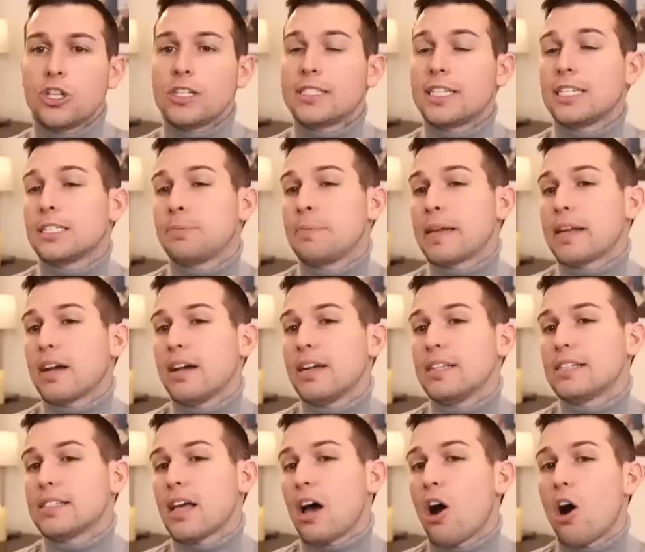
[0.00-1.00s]
She says
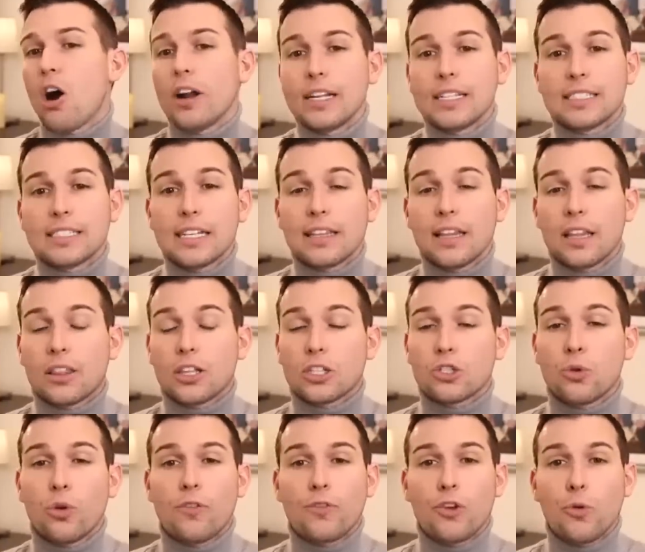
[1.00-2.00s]
because the hardest thing that the
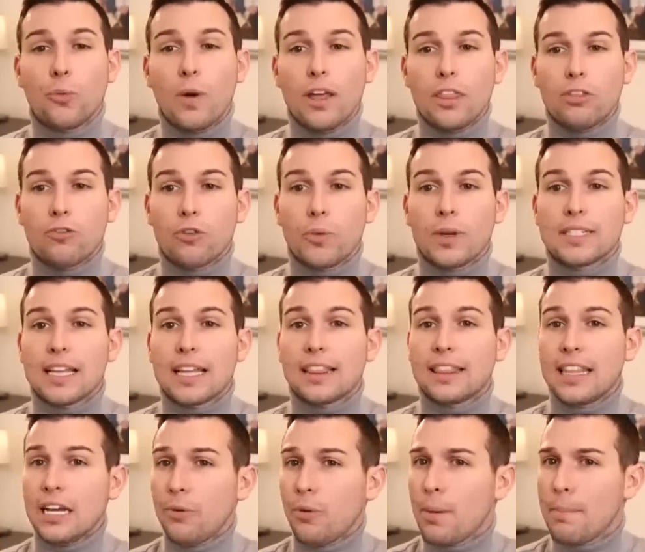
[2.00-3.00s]
two of you went through is that
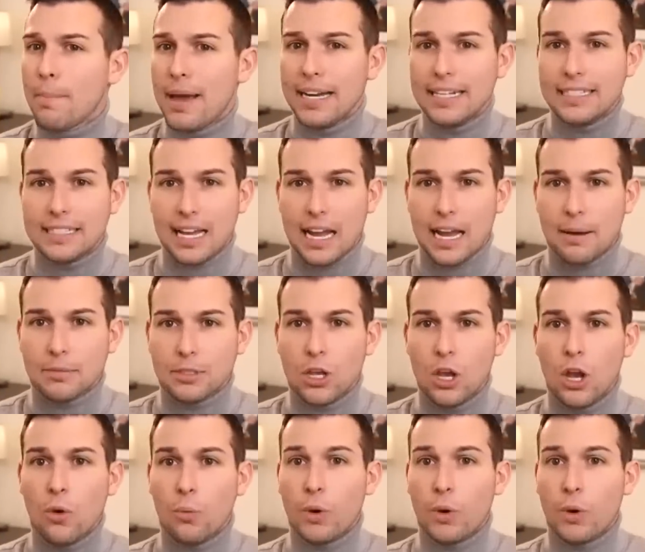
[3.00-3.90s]
there were many times